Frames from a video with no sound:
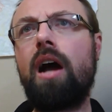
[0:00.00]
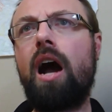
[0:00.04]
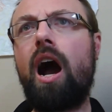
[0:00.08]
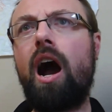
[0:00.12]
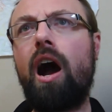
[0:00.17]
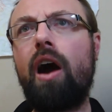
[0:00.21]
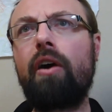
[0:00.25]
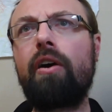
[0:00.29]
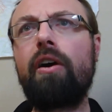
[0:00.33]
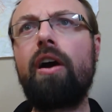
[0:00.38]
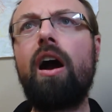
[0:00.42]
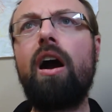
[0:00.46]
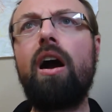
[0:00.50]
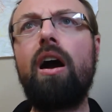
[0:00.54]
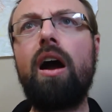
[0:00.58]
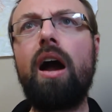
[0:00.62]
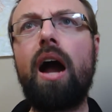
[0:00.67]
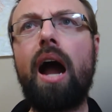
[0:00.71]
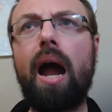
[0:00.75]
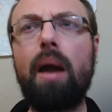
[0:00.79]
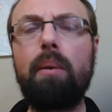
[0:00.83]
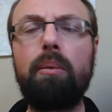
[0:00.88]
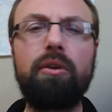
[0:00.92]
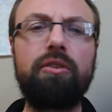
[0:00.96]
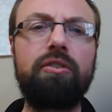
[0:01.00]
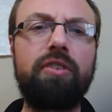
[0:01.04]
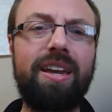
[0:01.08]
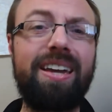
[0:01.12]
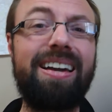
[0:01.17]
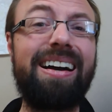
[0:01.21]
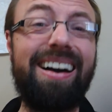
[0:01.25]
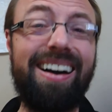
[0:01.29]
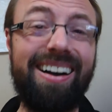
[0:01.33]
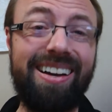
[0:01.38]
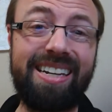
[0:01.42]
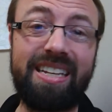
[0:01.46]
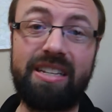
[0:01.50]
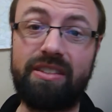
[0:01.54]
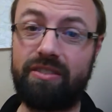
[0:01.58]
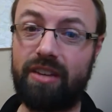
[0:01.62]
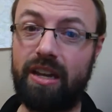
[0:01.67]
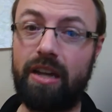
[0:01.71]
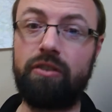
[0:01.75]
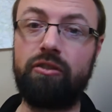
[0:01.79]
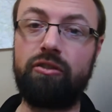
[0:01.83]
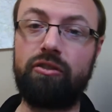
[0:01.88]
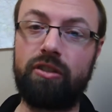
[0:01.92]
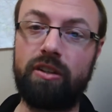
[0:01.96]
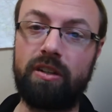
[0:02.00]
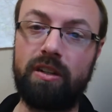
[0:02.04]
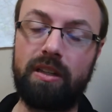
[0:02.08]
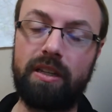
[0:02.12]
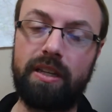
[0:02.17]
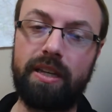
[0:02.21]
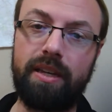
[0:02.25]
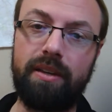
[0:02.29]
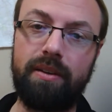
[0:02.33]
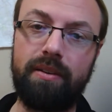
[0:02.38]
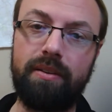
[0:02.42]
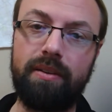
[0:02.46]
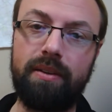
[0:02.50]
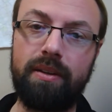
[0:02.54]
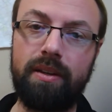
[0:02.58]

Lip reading: are, I will say, unintentionally,